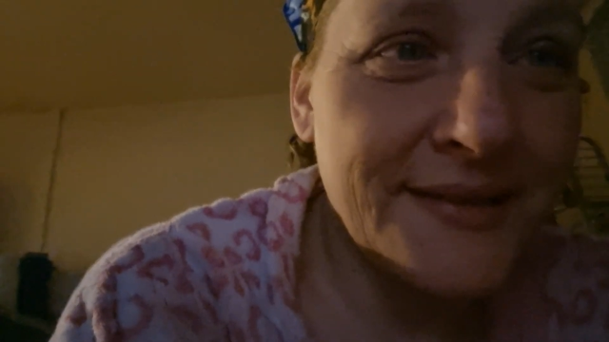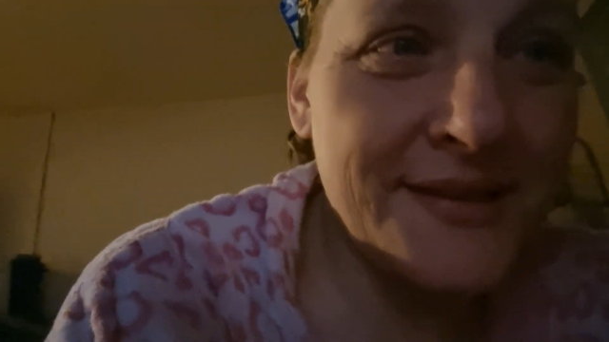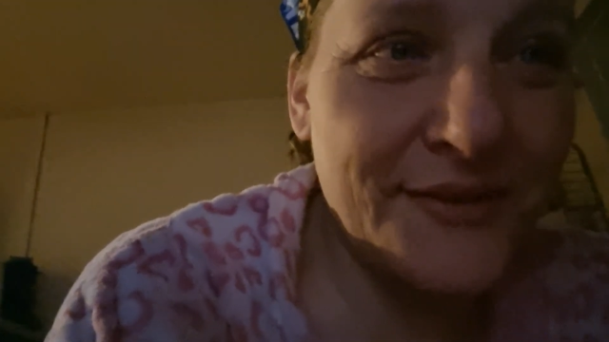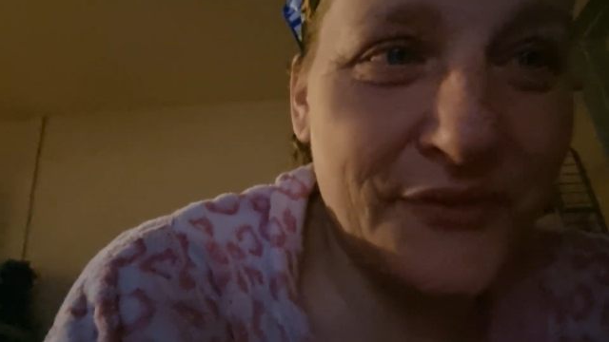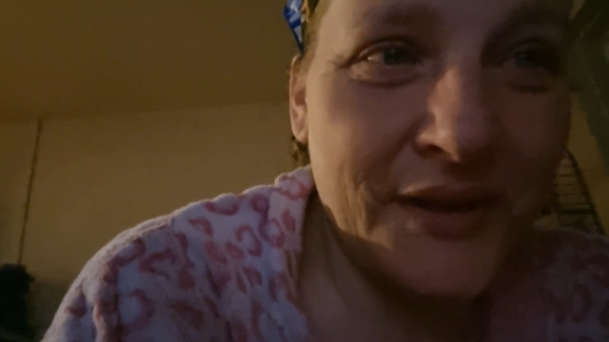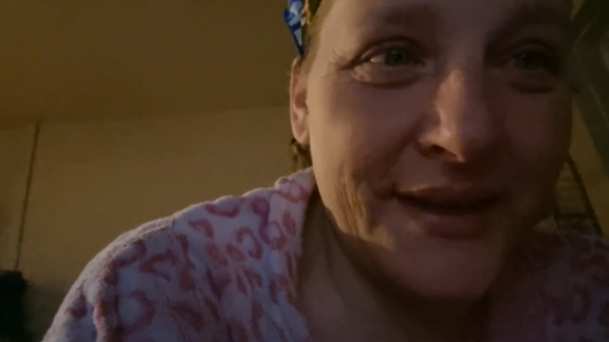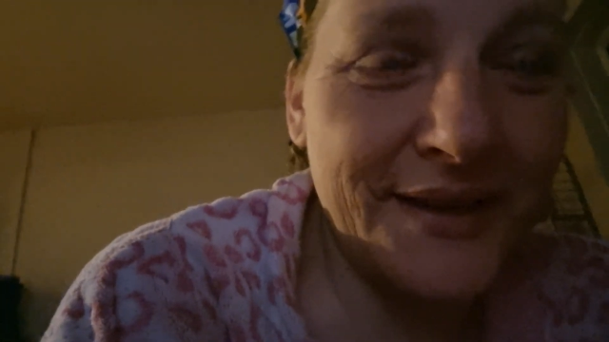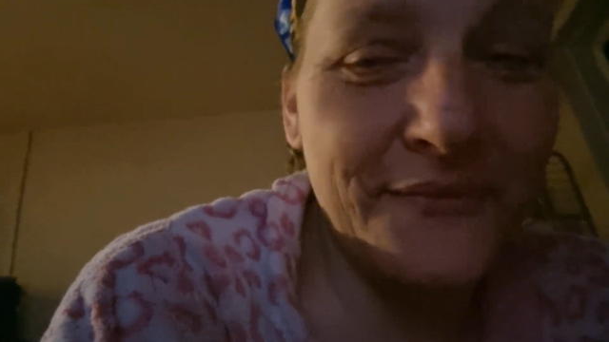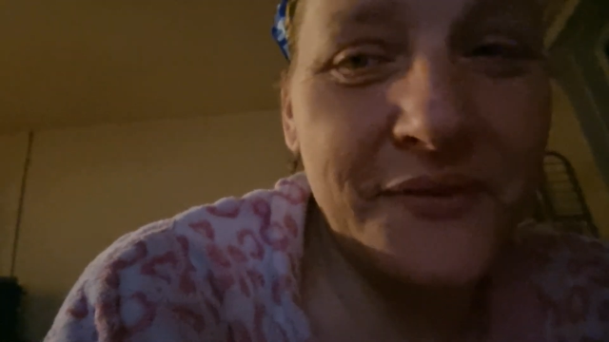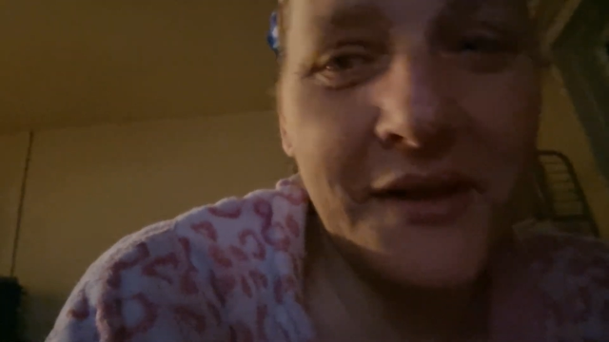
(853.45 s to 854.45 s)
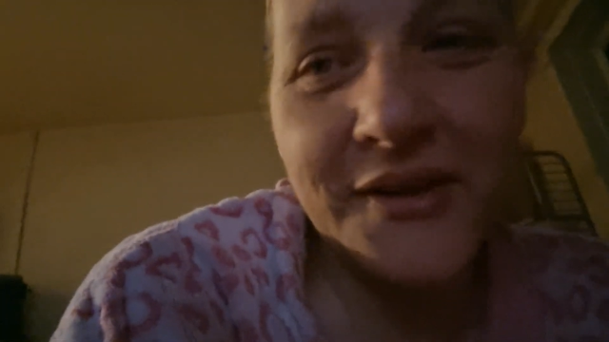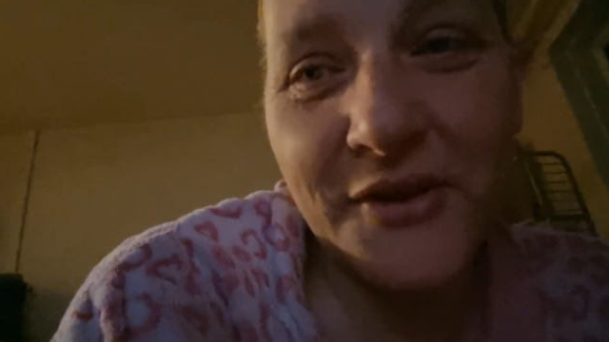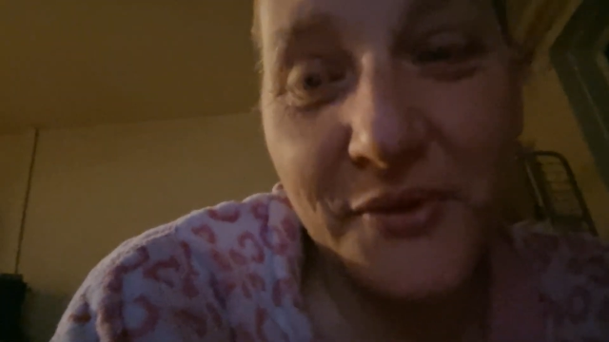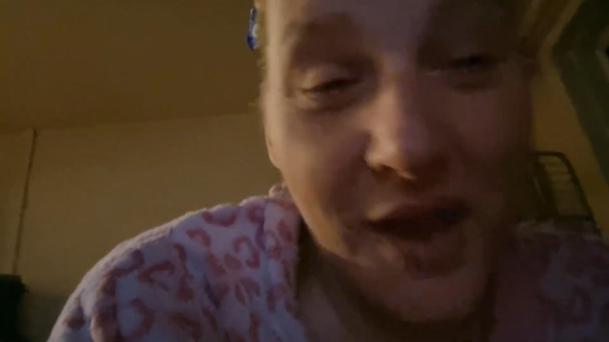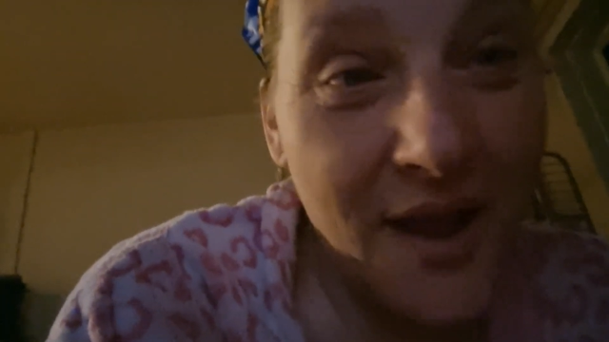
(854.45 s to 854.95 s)
to fucking, you
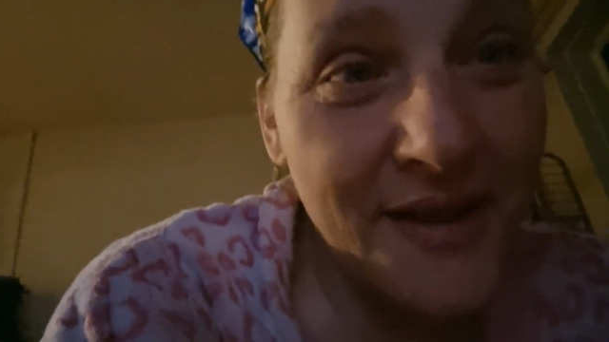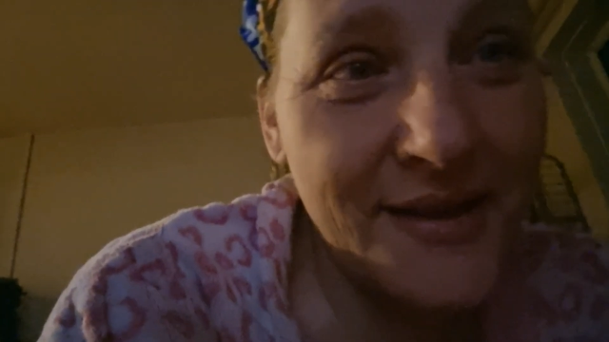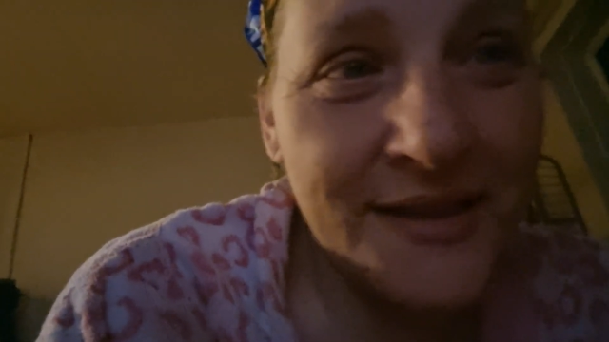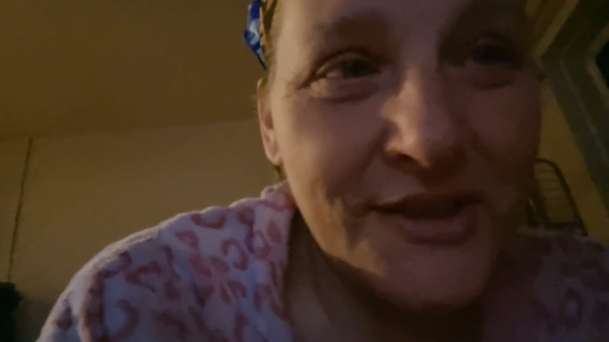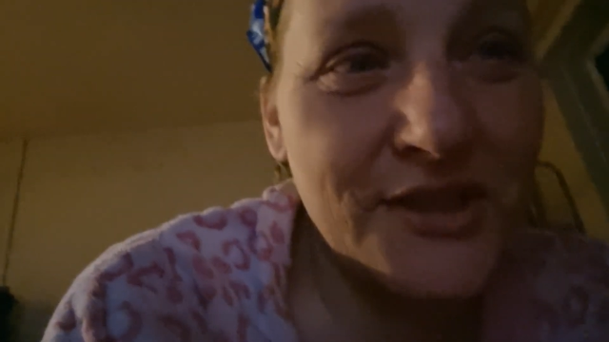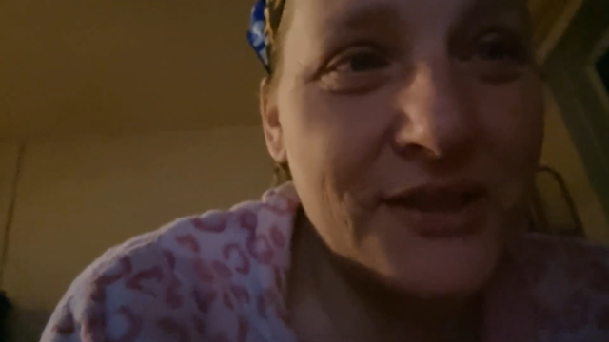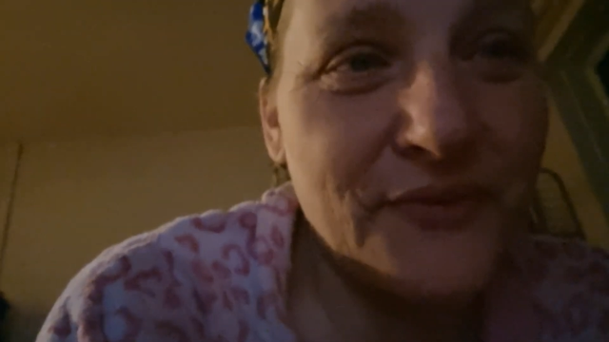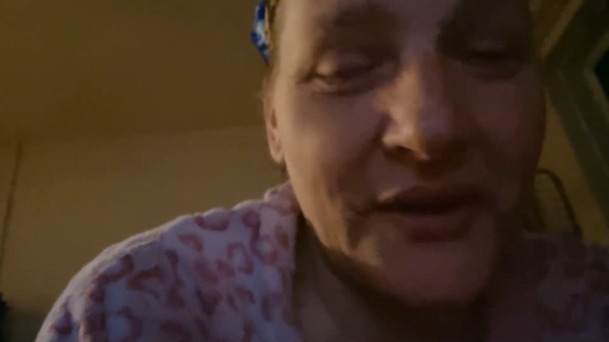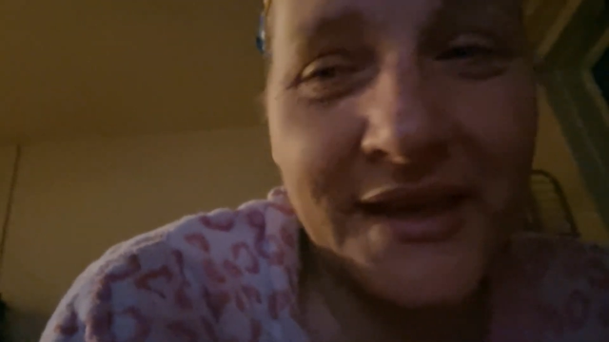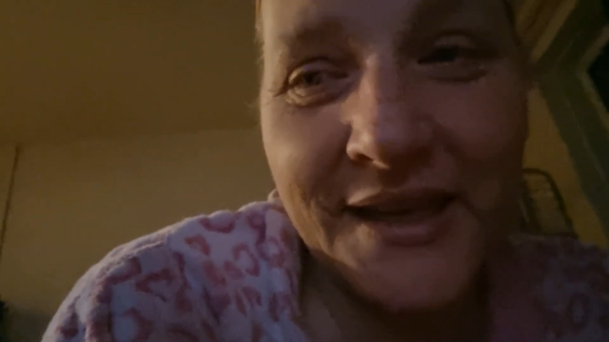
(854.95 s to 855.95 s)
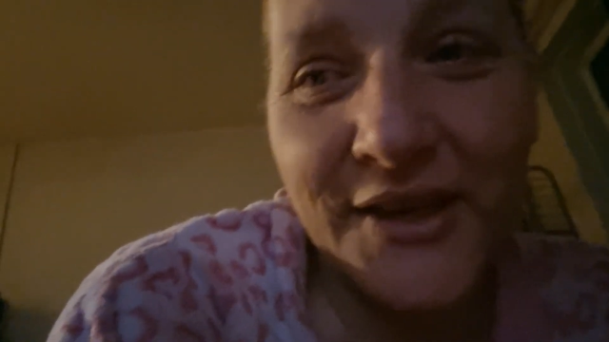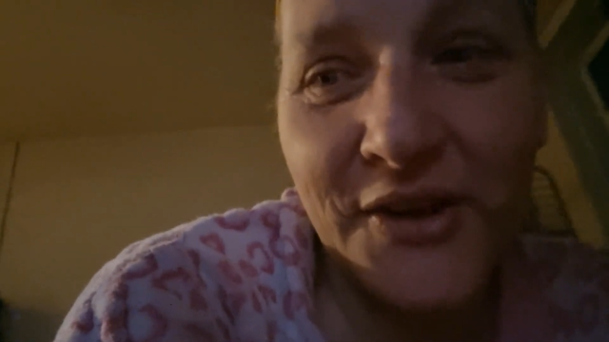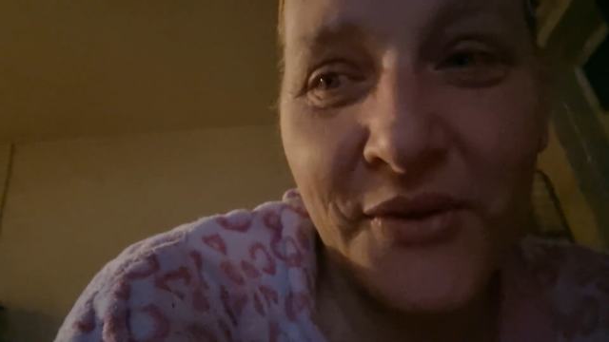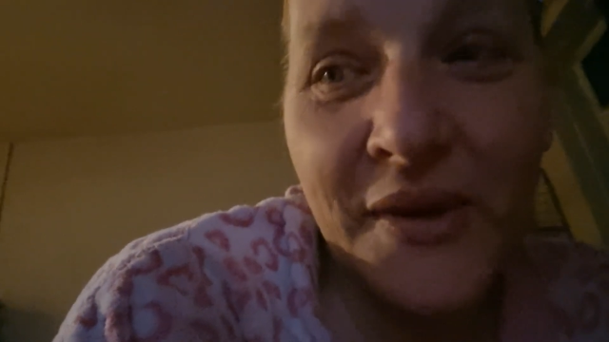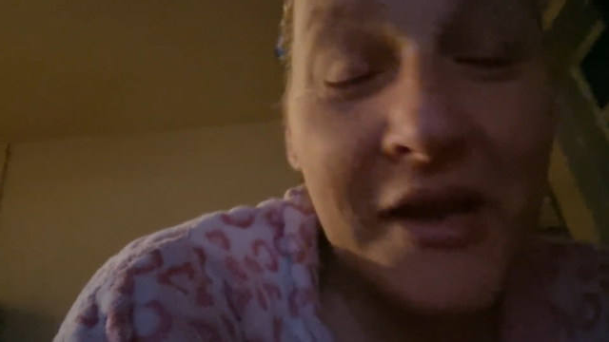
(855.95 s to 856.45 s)
know, Gaia could just fucking, you
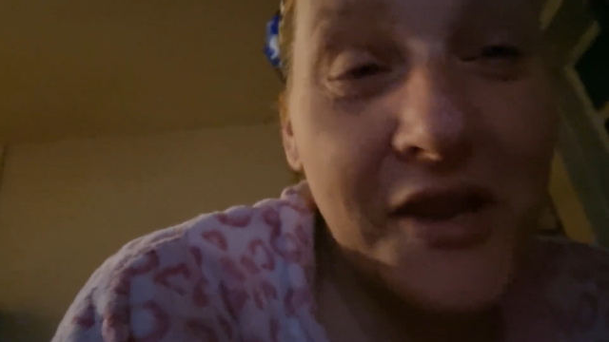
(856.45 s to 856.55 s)
know,